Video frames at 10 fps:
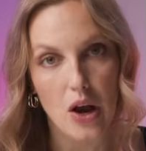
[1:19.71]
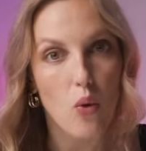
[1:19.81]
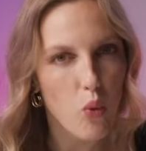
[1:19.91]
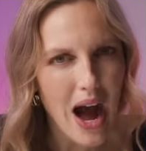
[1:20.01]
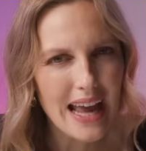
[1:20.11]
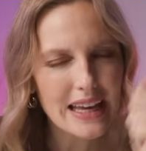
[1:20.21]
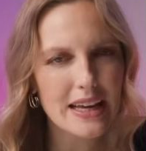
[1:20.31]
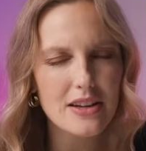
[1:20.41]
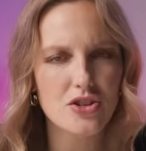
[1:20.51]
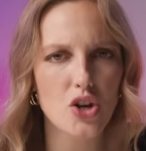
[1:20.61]
Why
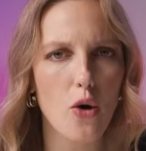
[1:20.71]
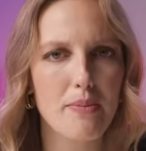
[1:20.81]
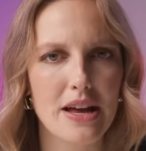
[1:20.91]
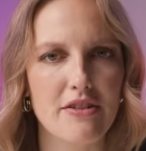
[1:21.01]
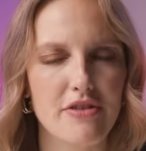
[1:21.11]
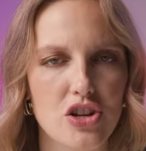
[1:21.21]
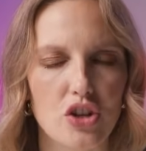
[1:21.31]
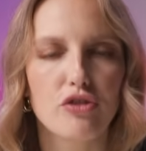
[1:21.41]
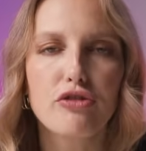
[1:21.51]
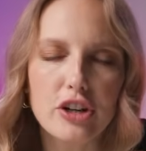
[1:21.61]
it is so
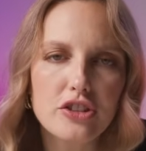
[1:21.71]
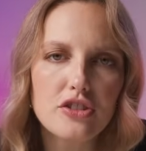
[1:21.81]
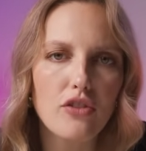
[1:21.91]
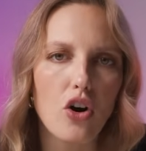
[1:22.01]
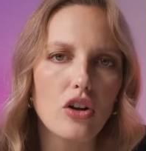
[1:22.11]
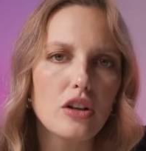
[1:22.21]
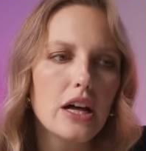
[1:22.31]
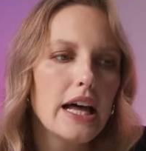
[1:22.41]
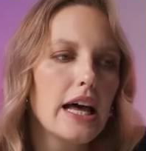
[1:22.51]
beneficial? First of all,